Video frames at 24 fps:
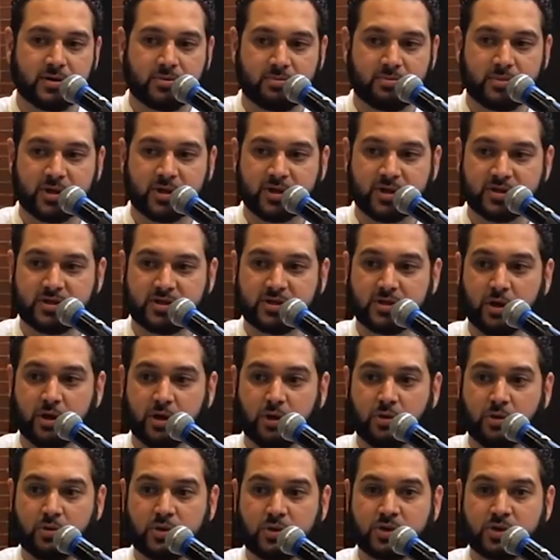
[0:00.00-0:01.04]
Because he's
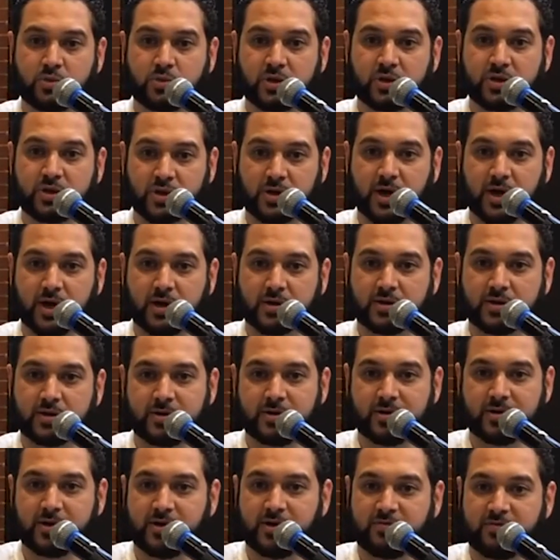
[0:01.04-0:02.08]
always with God in
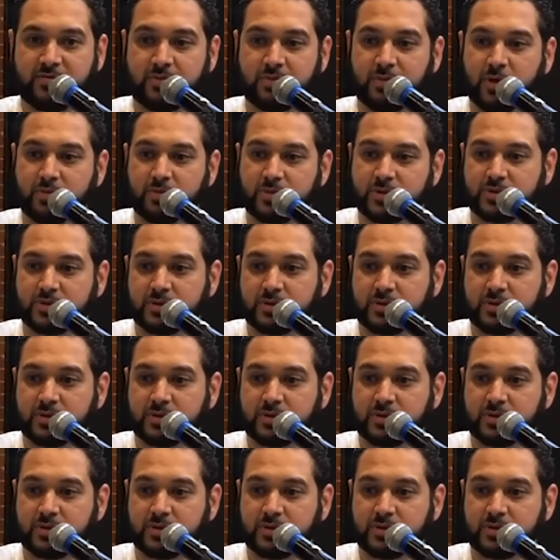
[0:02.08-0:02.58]
every moment.